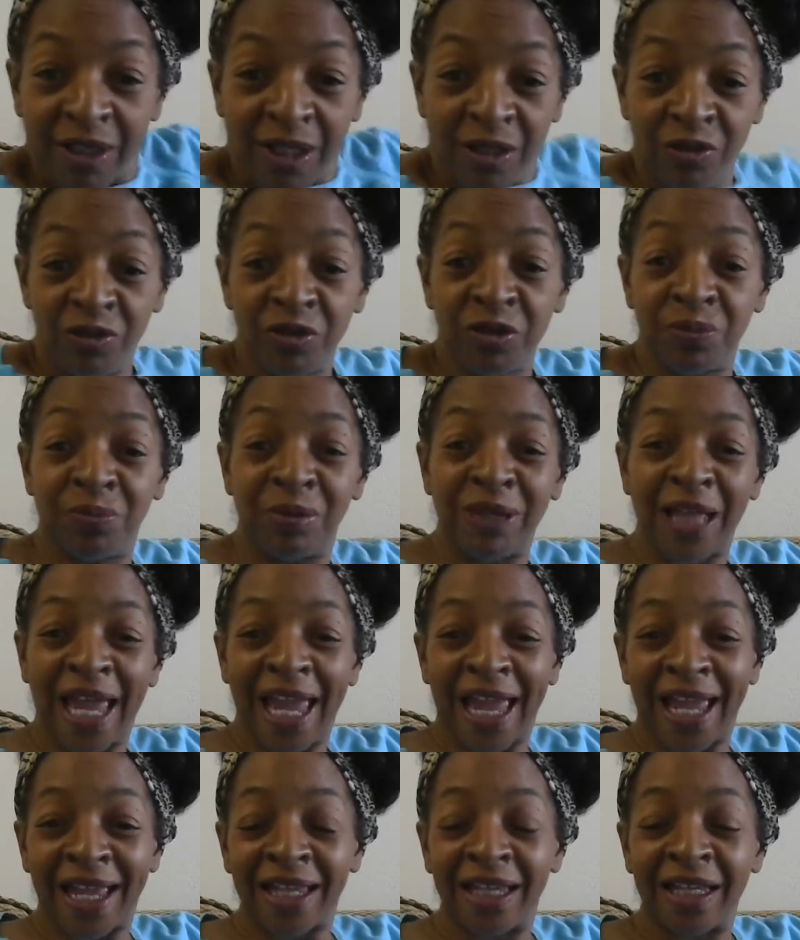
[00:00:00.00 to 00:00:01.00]
who's
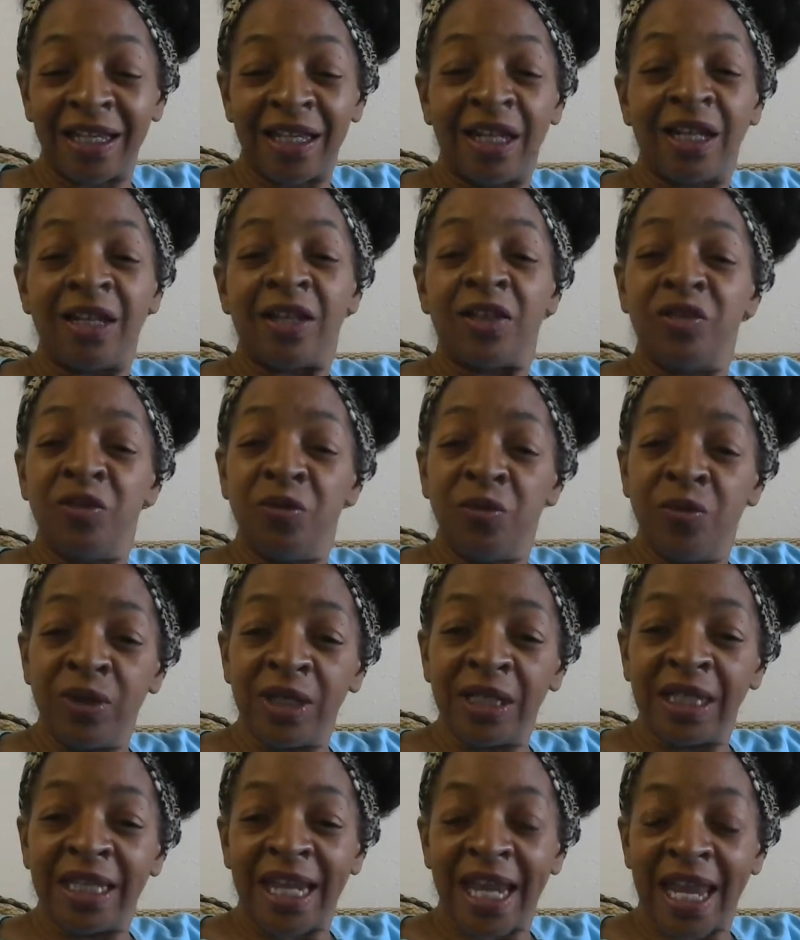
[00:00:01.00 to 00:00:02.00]
black, you
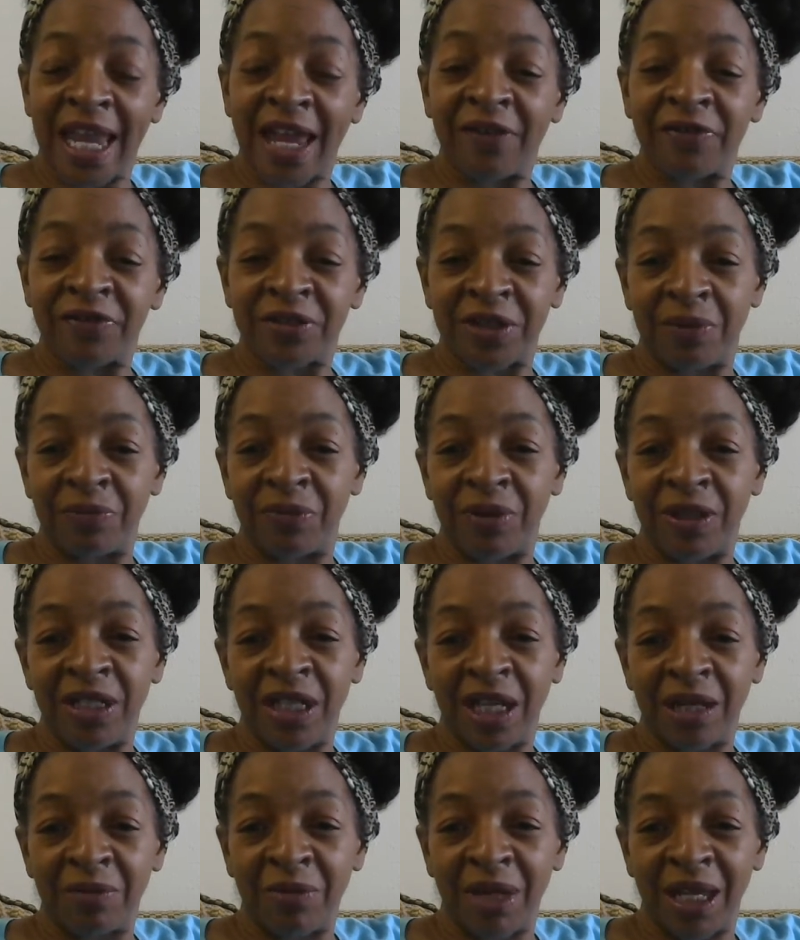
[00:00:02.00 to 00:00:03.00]
really have something,
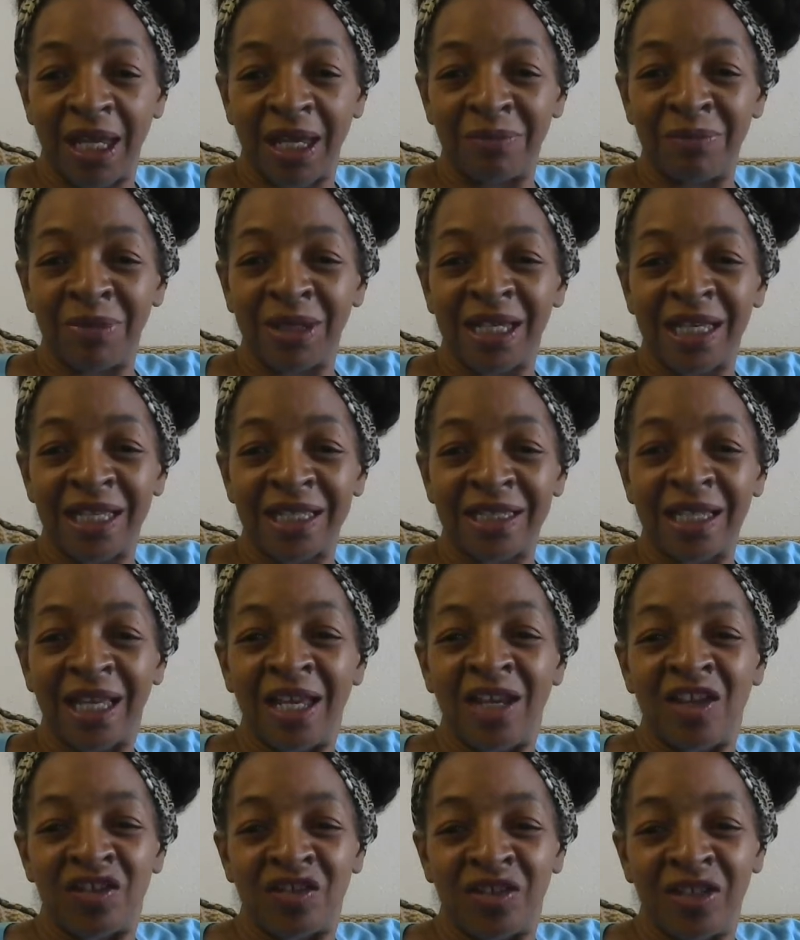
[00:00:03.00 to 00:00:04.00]
young man, because
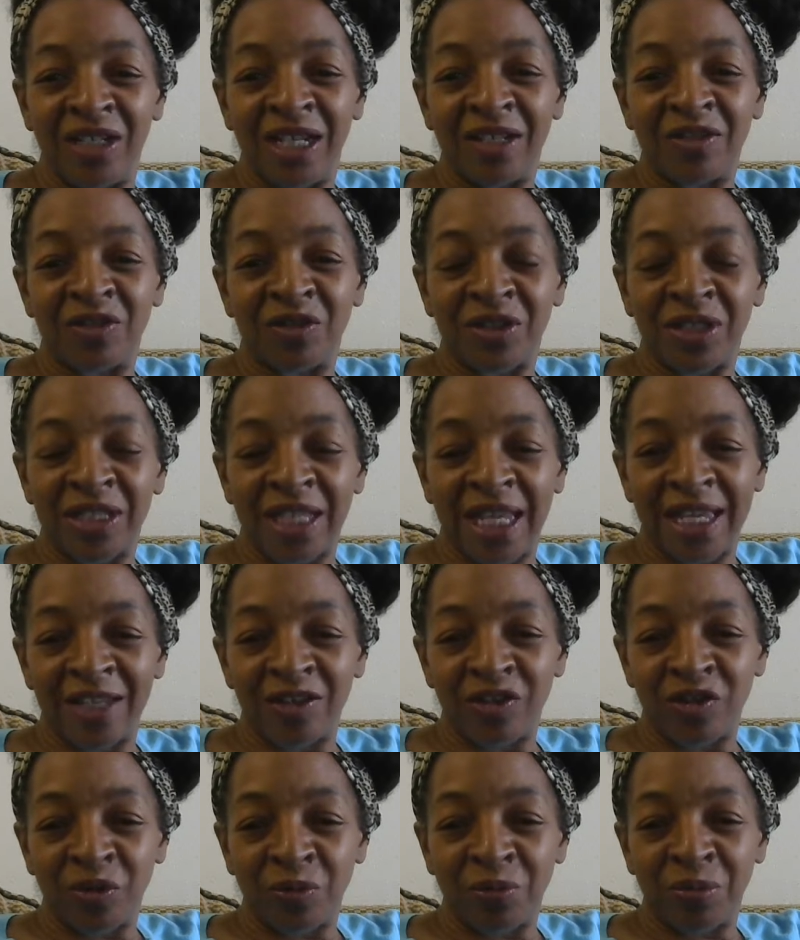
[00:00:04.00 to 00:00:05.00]
she
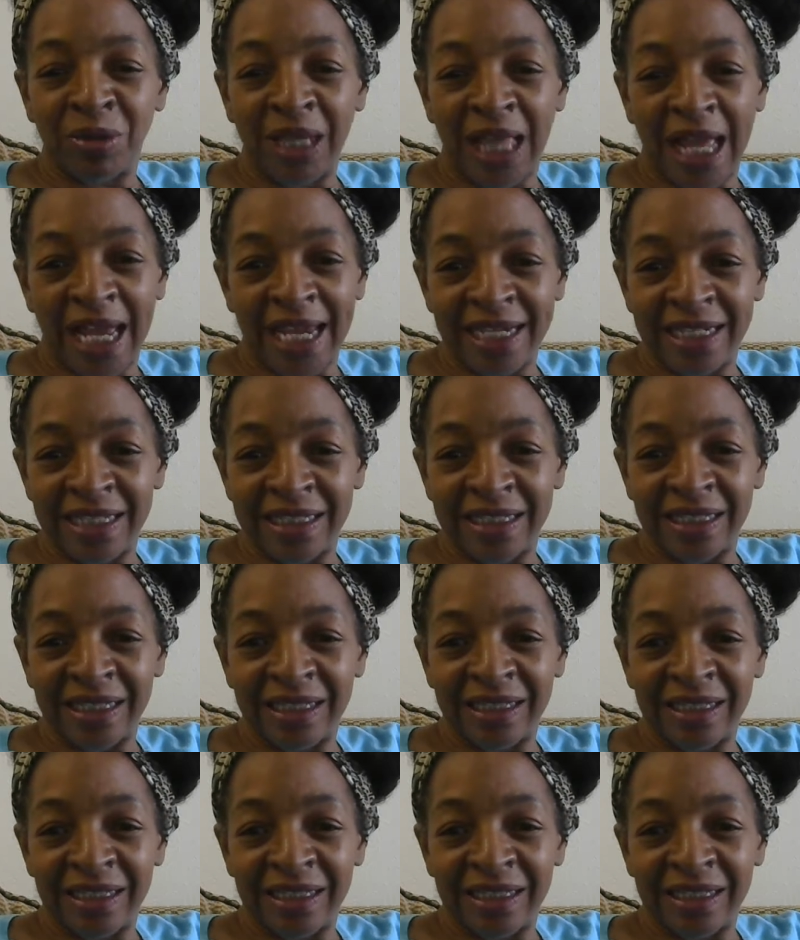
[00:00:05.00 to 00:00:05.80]
understands your plight.